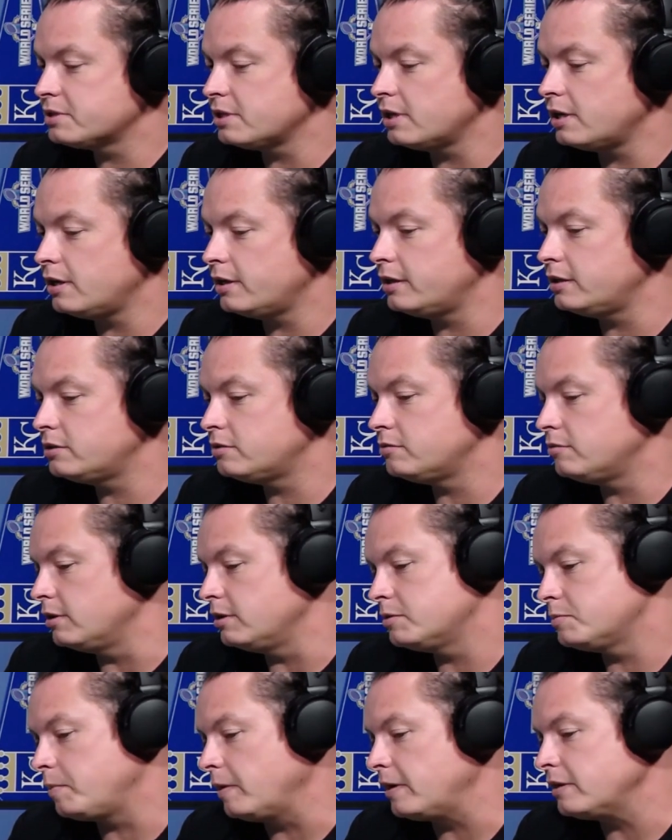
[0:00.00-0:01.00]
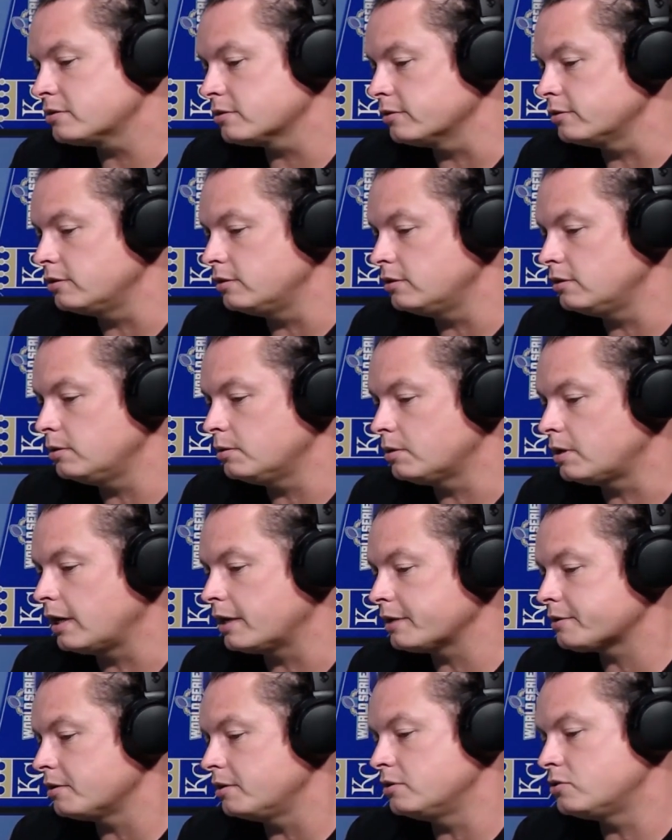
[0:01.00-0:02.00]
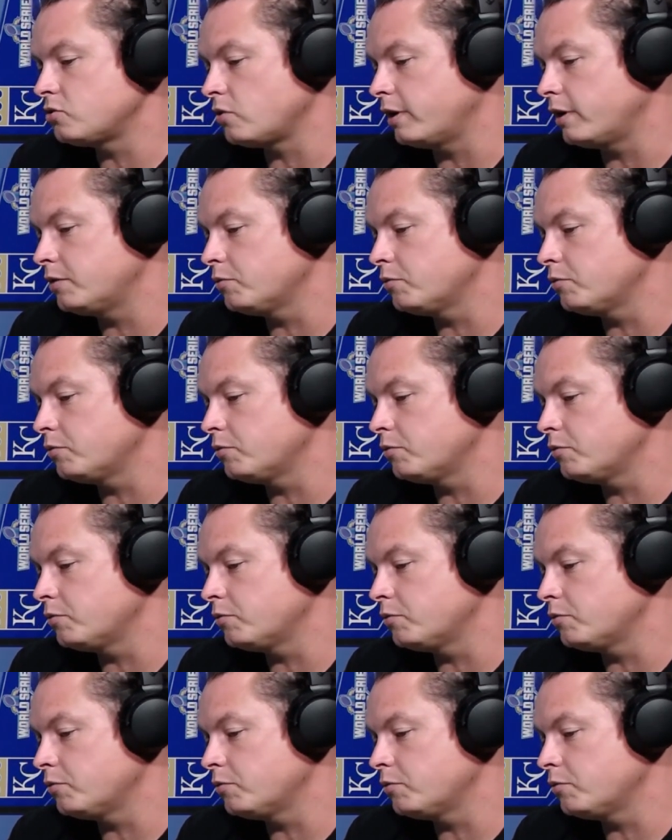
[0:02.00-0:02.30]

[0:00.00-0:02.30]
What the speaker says: He's basically he trained